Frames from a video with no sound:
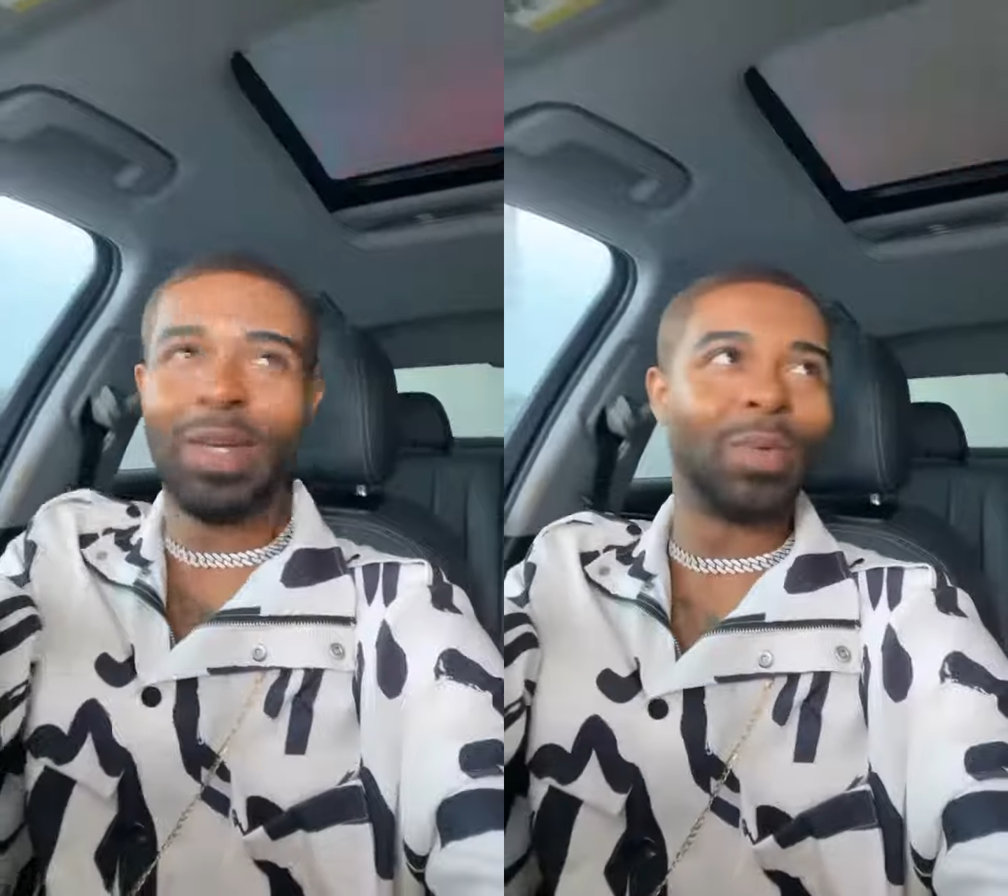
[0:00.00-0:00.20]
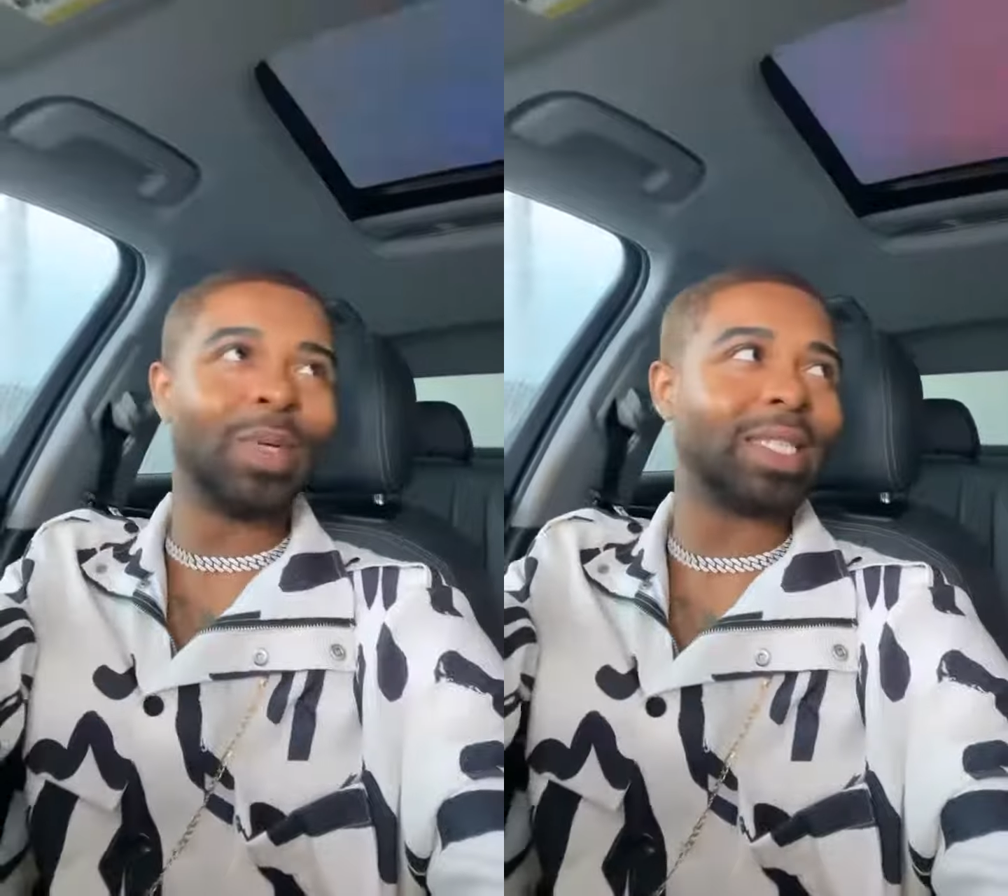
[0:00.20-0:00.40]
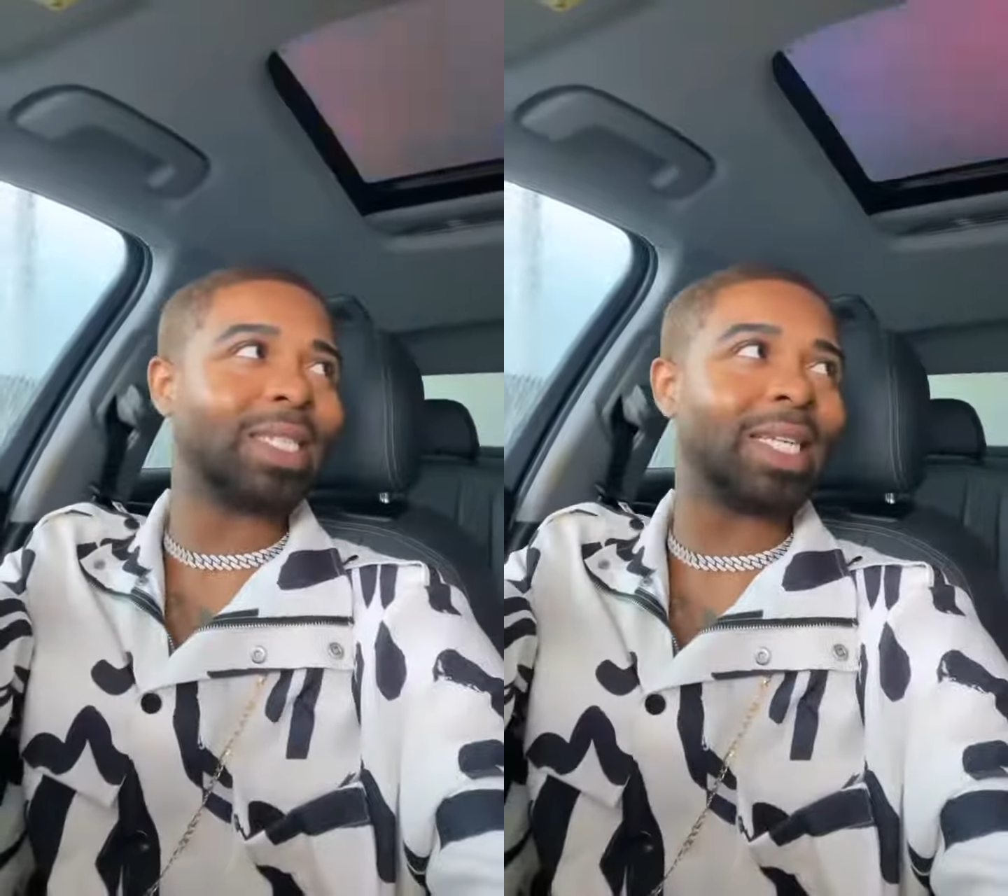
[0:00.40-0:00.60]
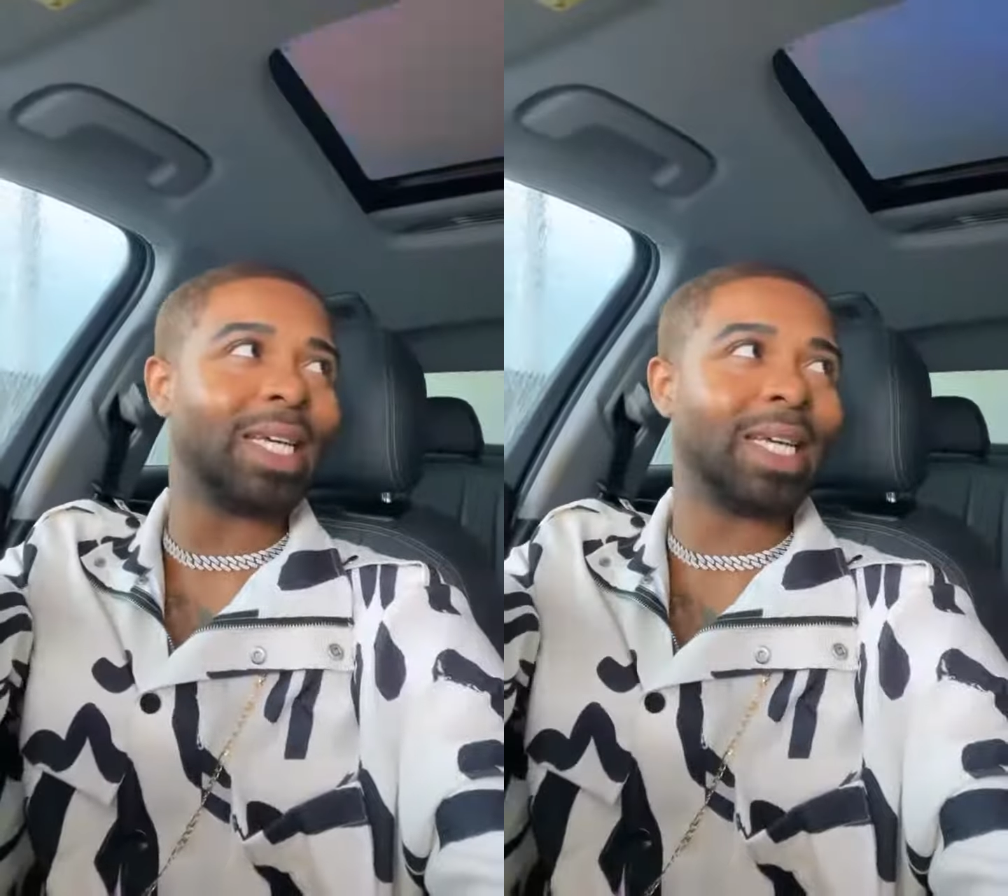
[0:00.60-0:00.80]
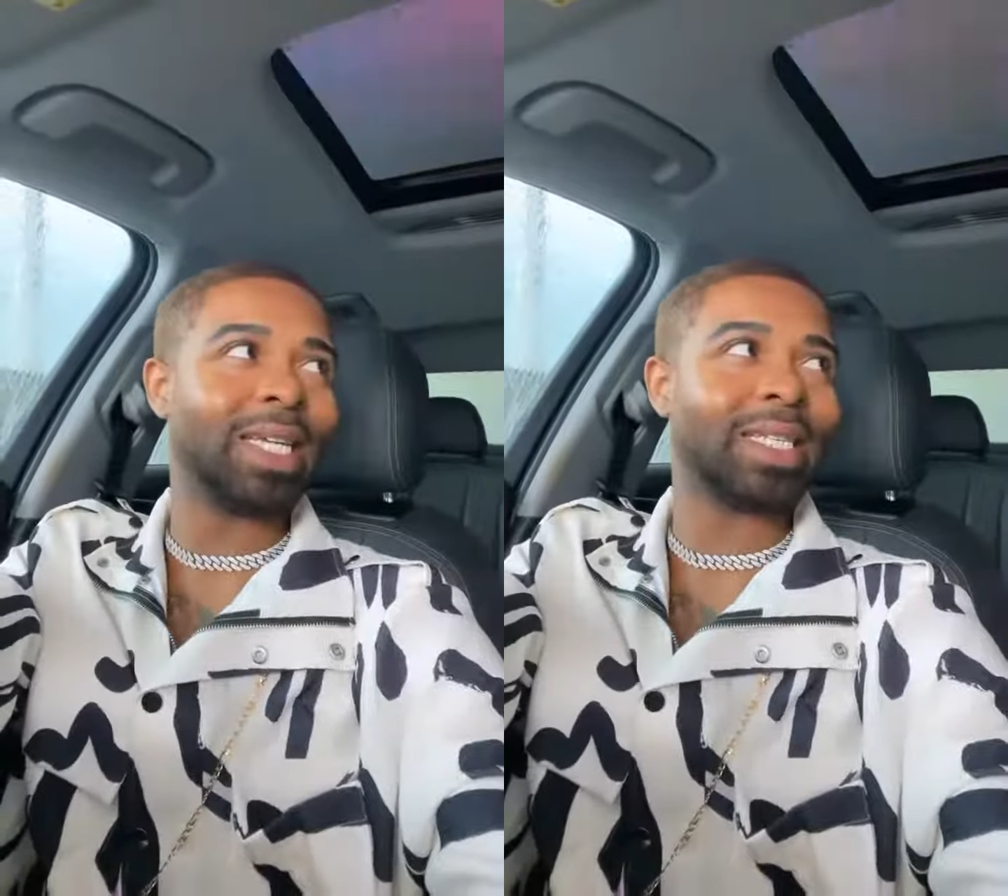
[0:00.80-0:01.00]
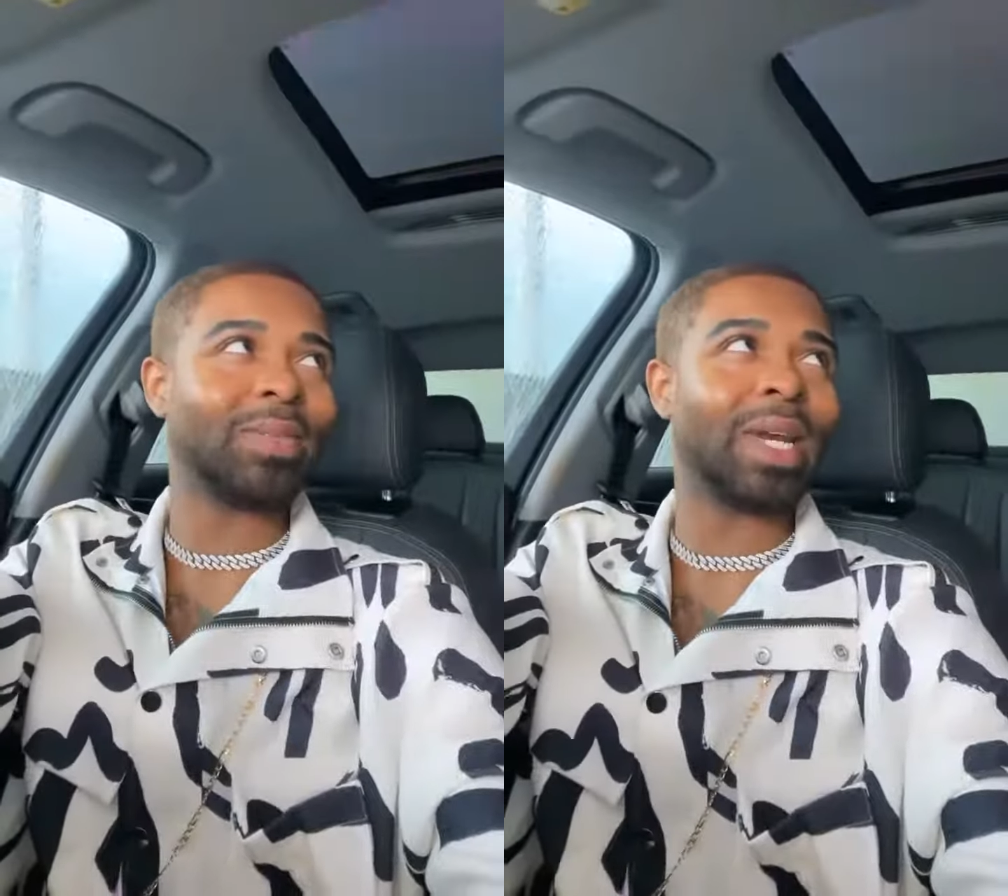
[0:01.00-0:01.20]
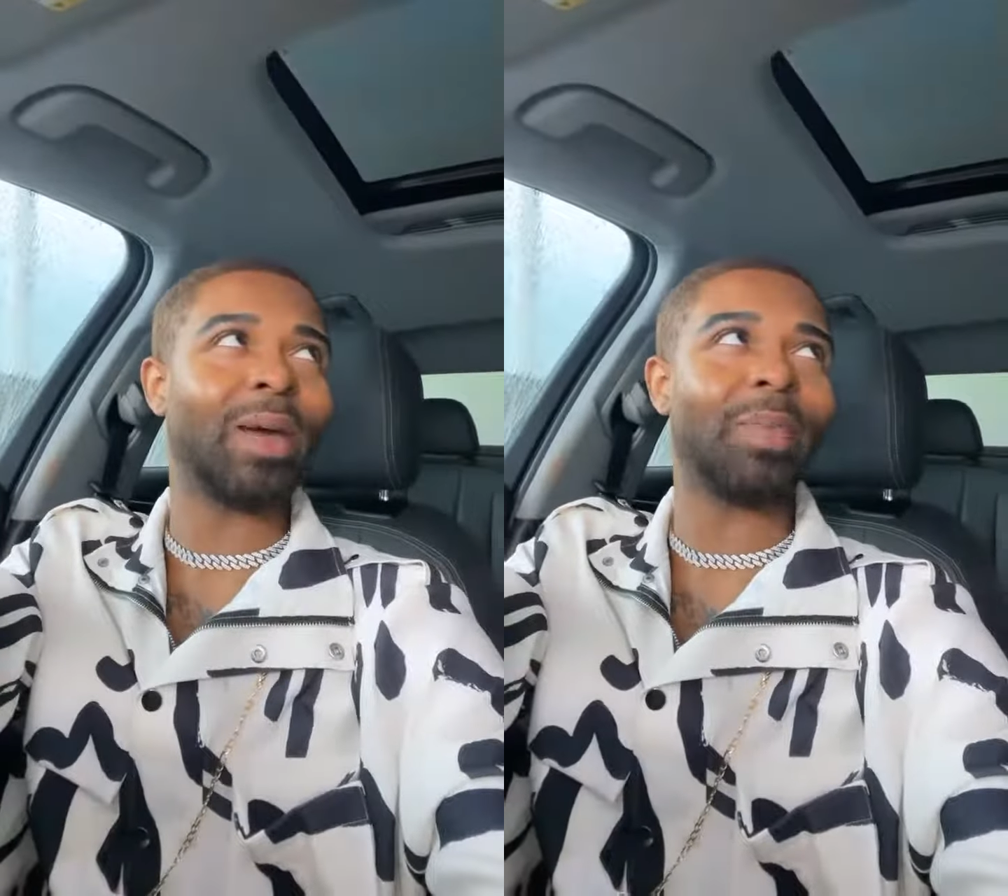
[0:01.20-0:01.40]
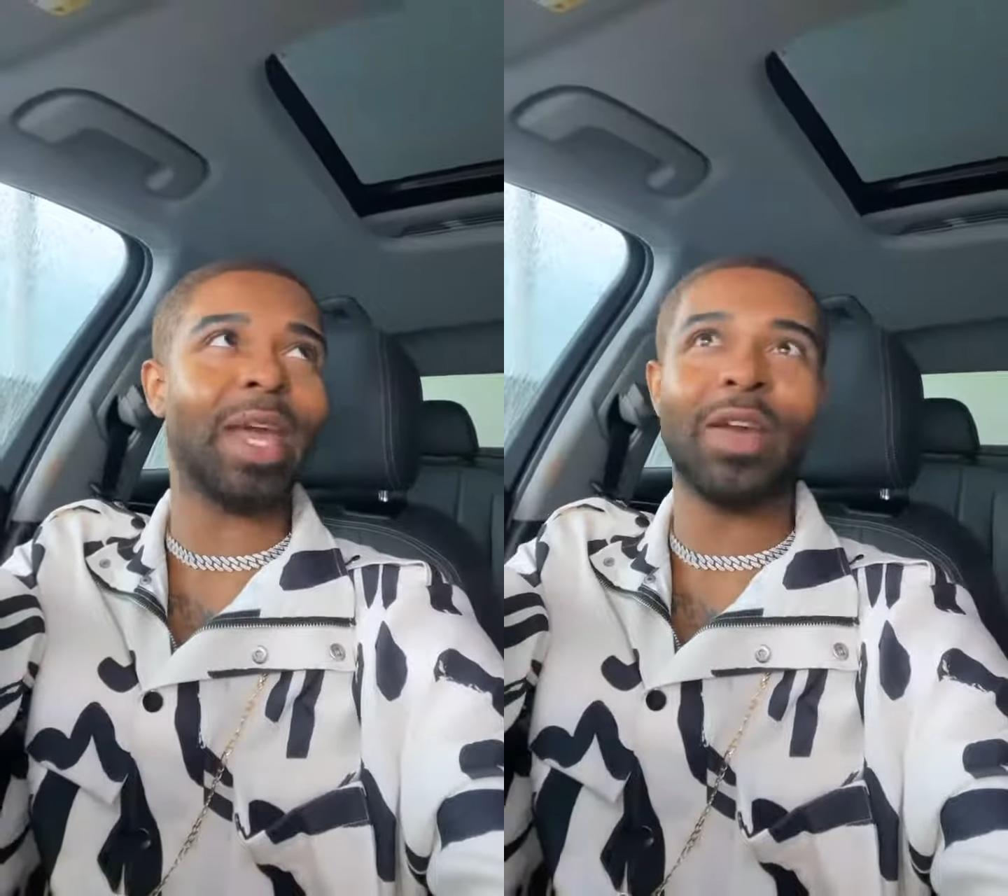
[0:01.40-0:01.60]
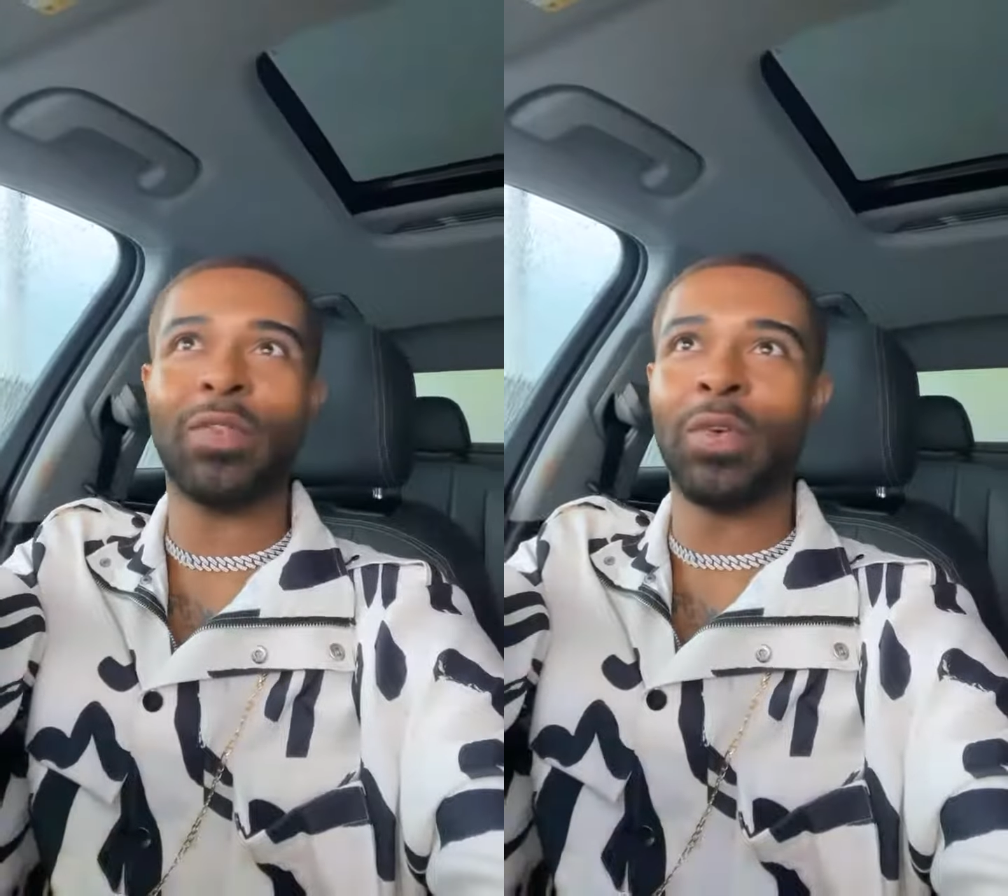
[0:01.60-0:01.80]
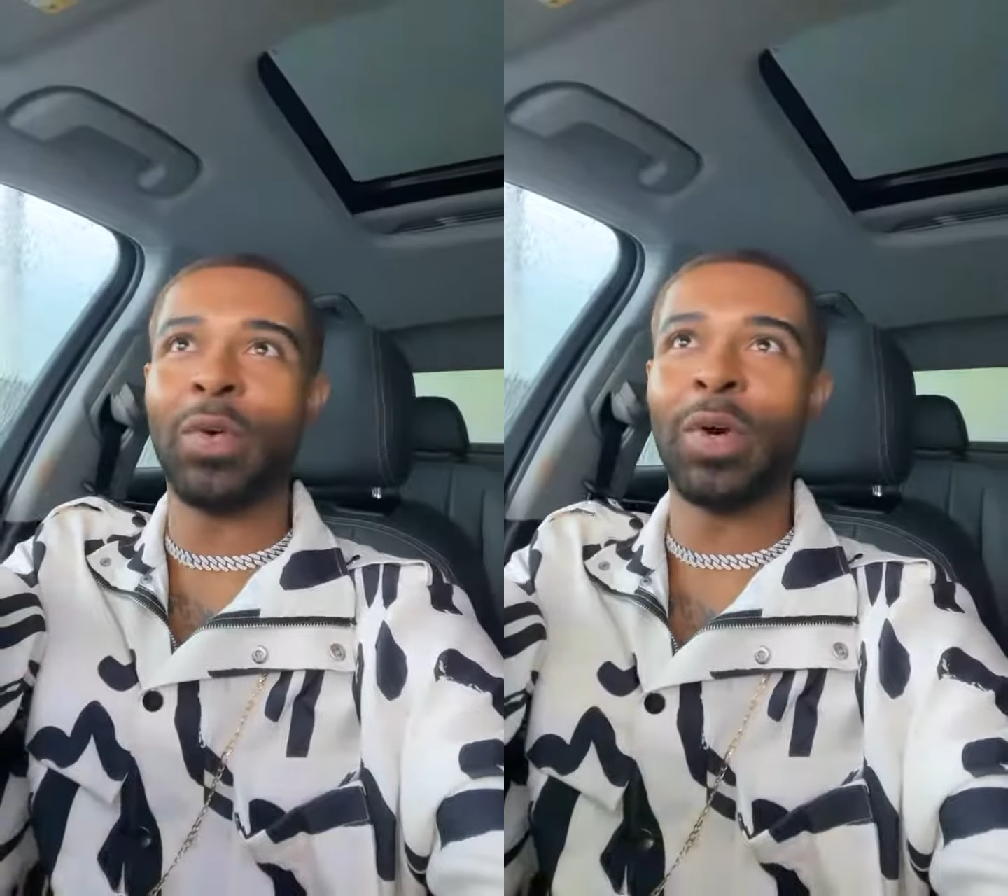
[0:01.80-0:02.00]
What's this? What I paid
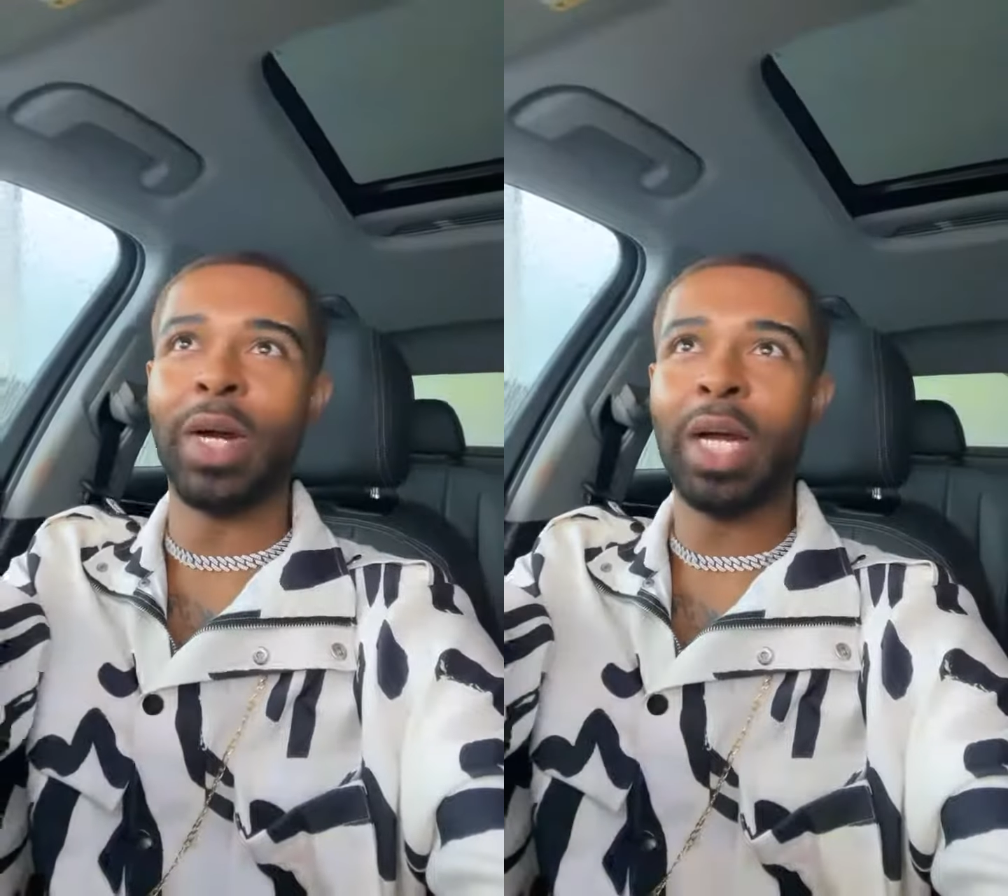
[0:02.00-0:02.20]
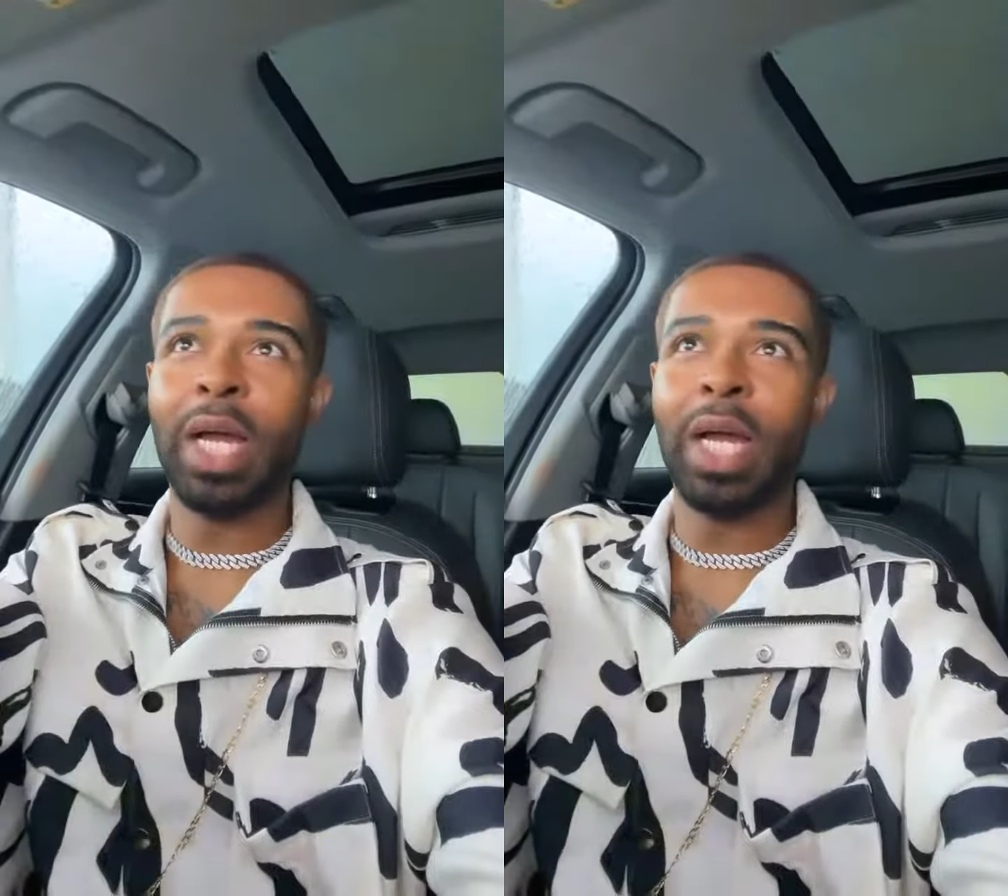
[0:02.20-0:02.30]
for?